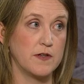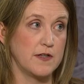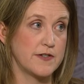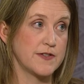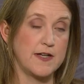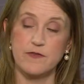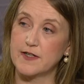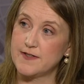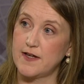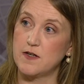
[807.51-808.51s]
the legislative and
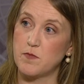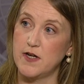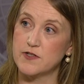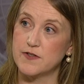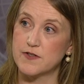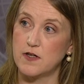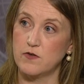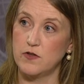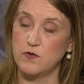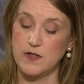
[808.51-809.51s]
executive branches,
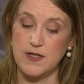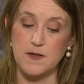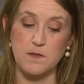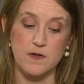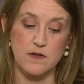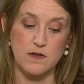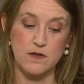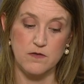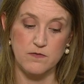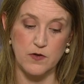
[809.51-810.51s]
though, who keep
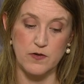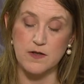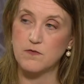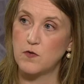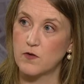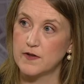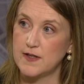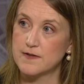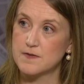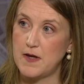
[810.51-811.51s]
voting for
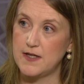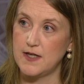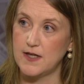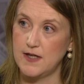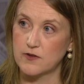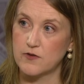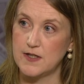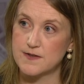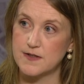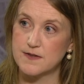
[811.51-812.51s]
these spending
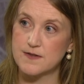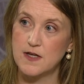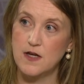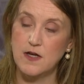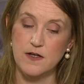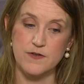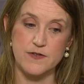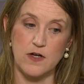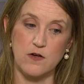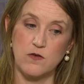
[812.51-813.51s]
increases. Mm-hmm.
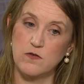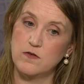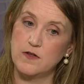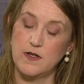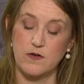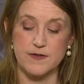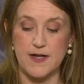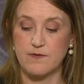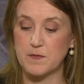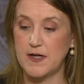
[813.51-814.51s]
So, you know,
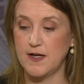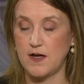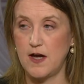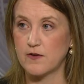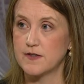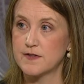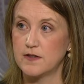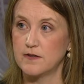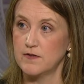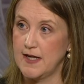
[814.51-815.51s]
aside from getting Congress
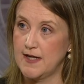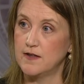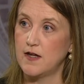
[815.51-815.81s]
to get in